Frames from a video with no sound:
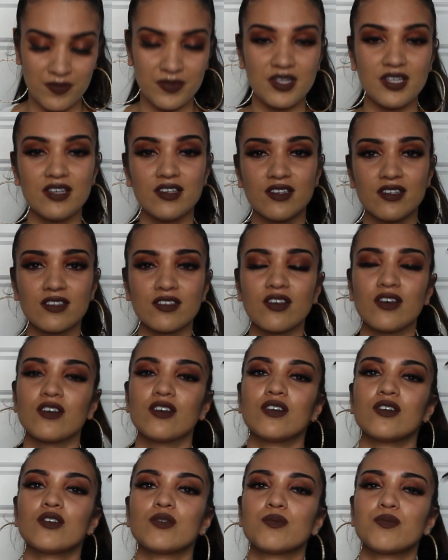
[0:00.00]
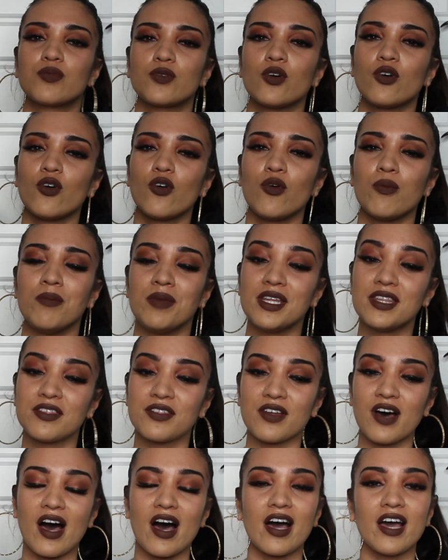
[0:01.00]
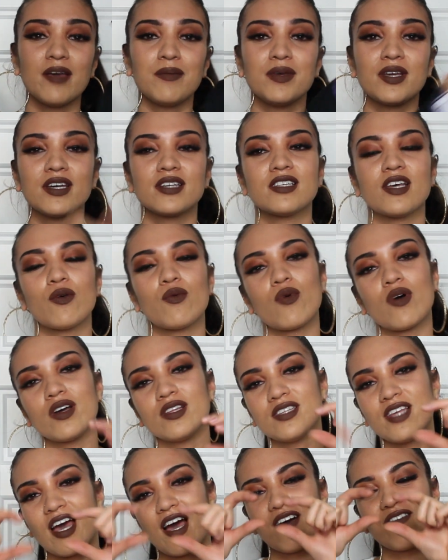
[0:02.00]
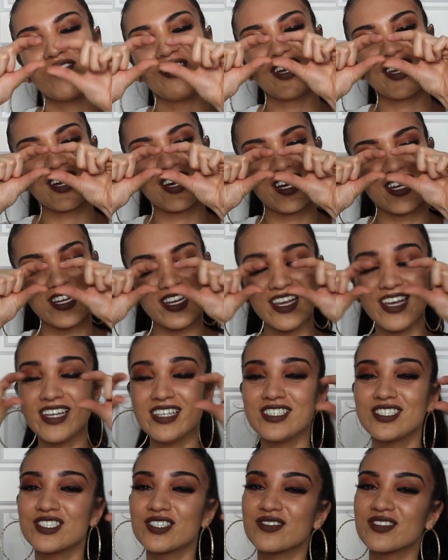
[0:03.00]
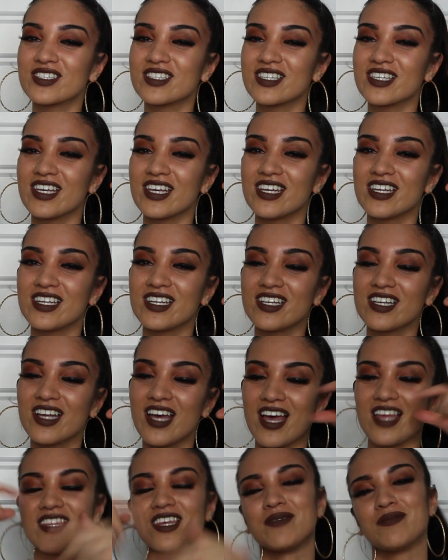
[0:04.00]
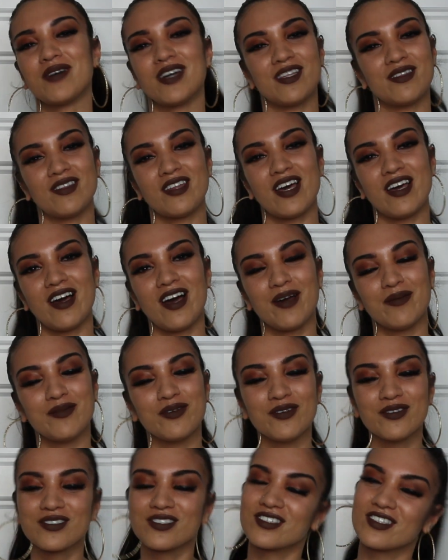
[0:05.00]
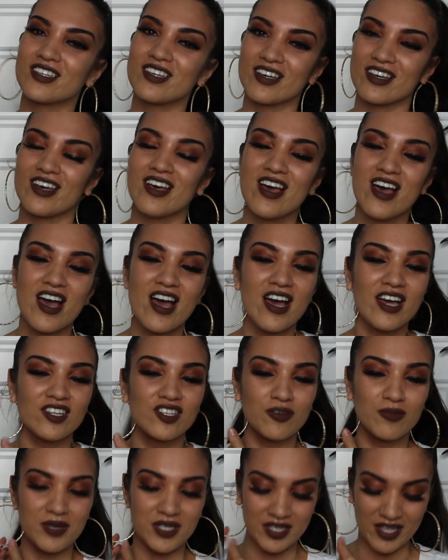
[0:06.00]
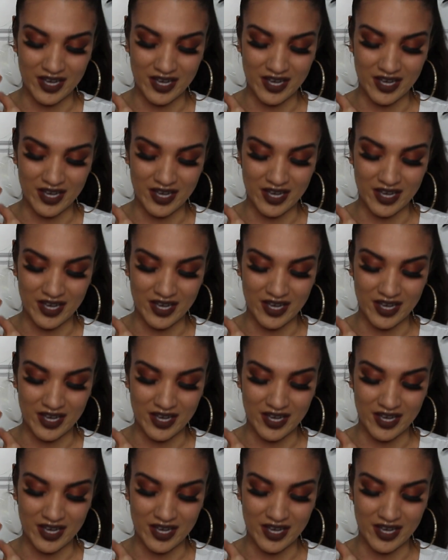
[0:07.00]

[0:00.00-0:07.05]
These go mid-thigh because I want to have like an inch of skin, and then my thigh-high boots to be